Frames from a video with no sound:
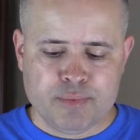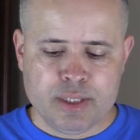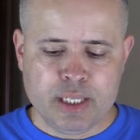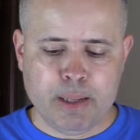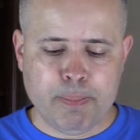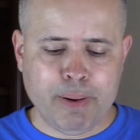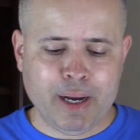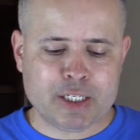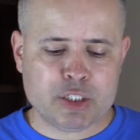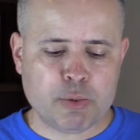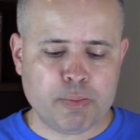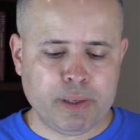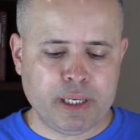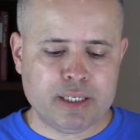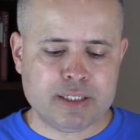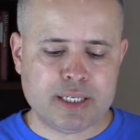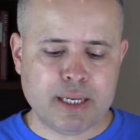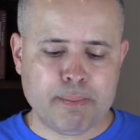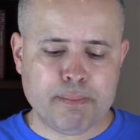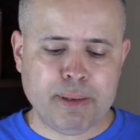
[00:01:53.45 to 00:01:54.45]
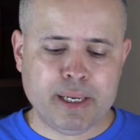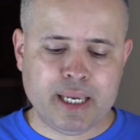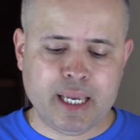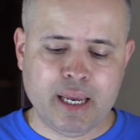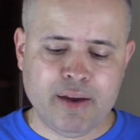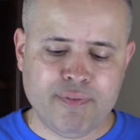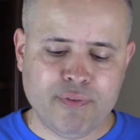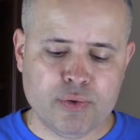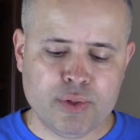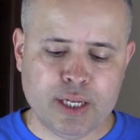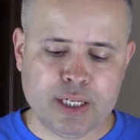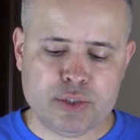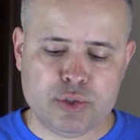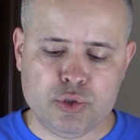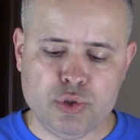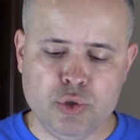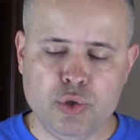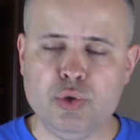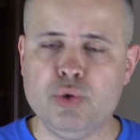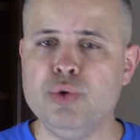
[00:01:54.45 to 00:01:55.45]
The Apostle Peter said, "Be careful that
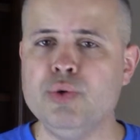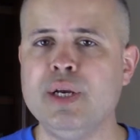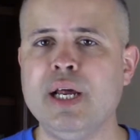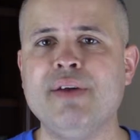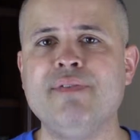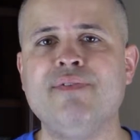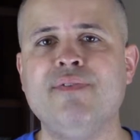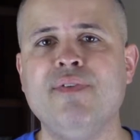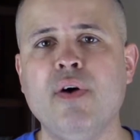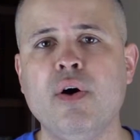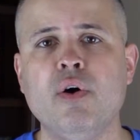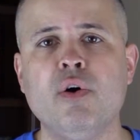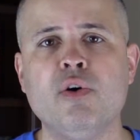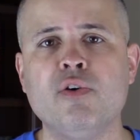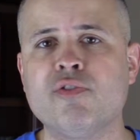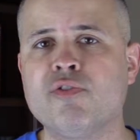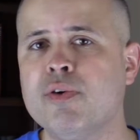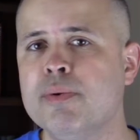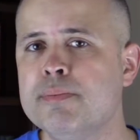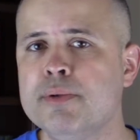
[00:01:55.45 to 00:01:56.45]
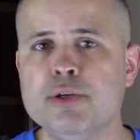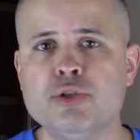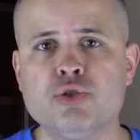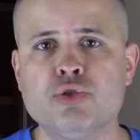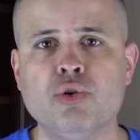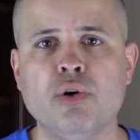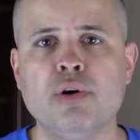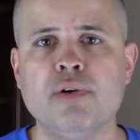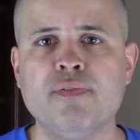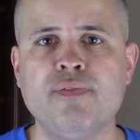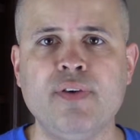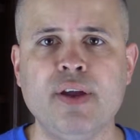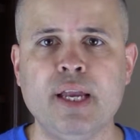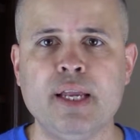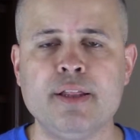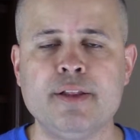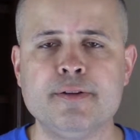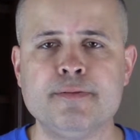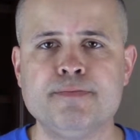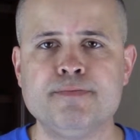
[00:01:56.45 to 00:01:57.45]
you do not fall from your strong
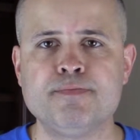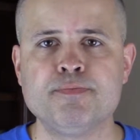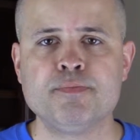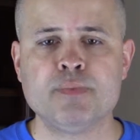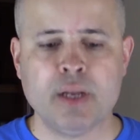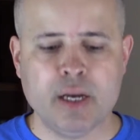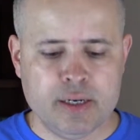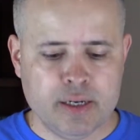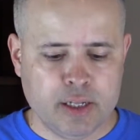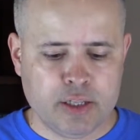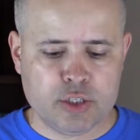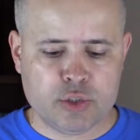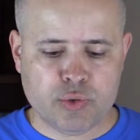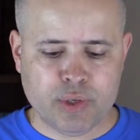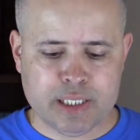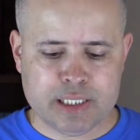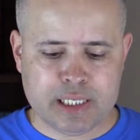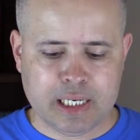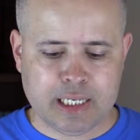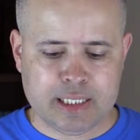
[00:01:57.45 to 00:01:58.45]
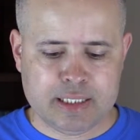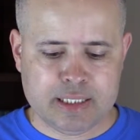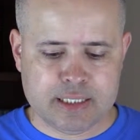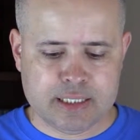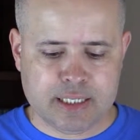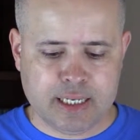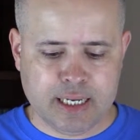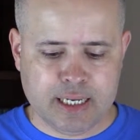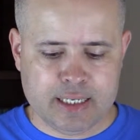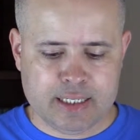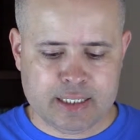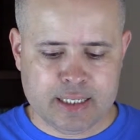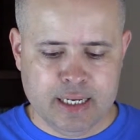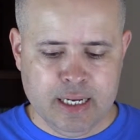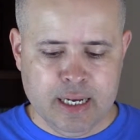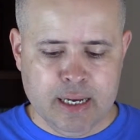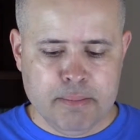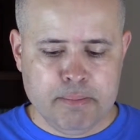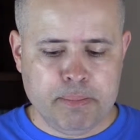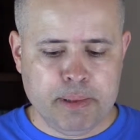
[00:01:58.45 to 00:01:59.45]
faith." Another translation says,
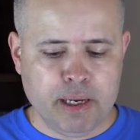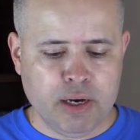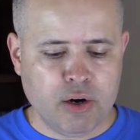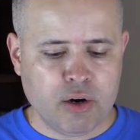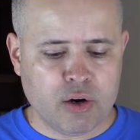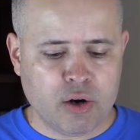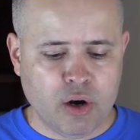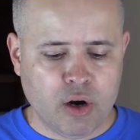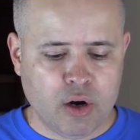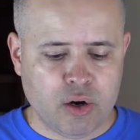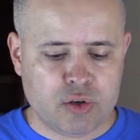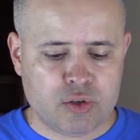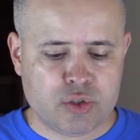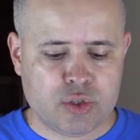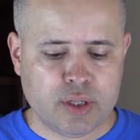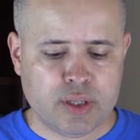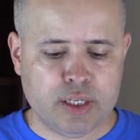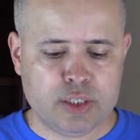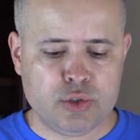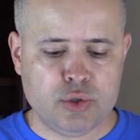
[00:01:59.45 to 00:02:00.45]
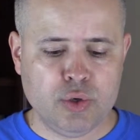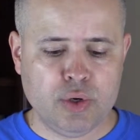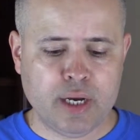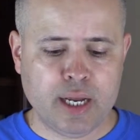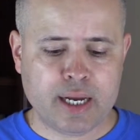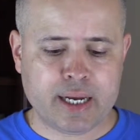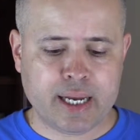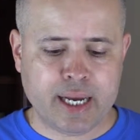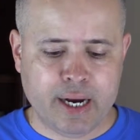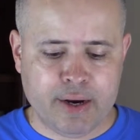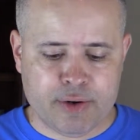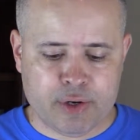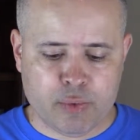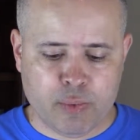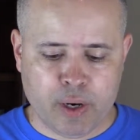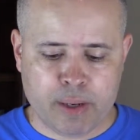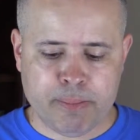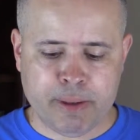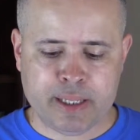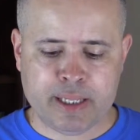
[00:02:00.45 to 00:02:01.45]
"Be on guard so that you're not carried
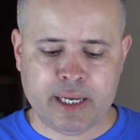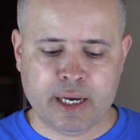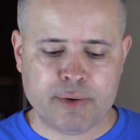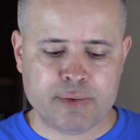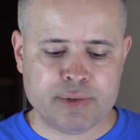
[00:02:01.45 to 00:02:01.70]
away by the